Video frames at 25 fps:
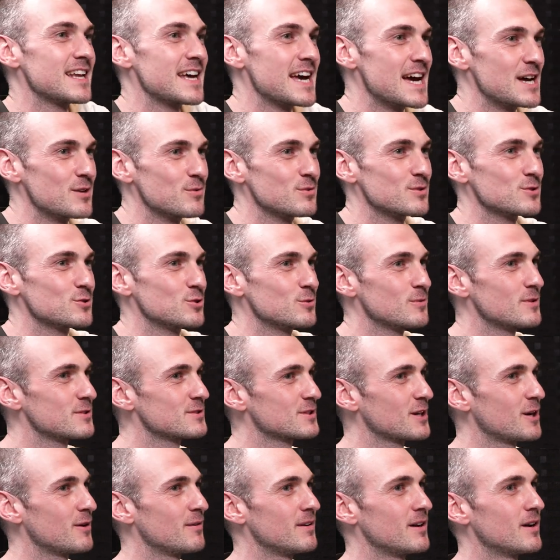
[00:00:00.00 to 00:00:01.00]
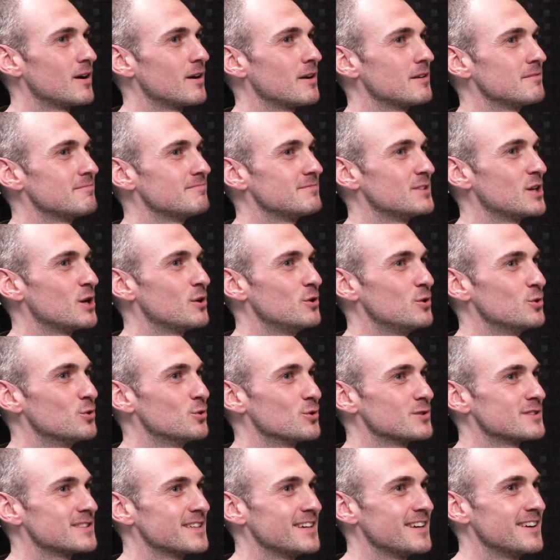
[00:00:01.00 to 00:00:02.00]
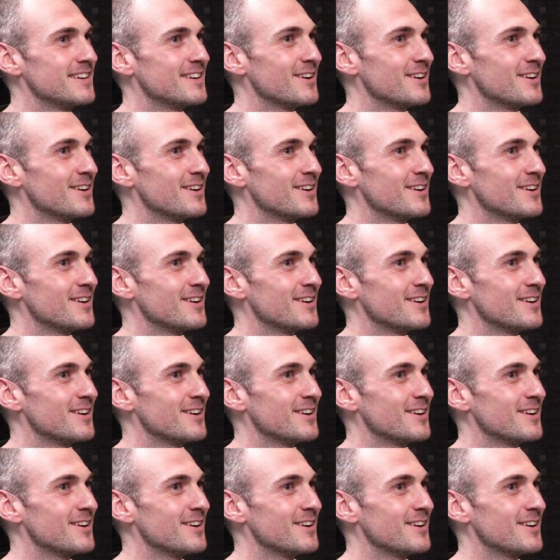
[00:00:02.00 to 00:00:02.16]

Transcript: Laird was almost going like, naughty.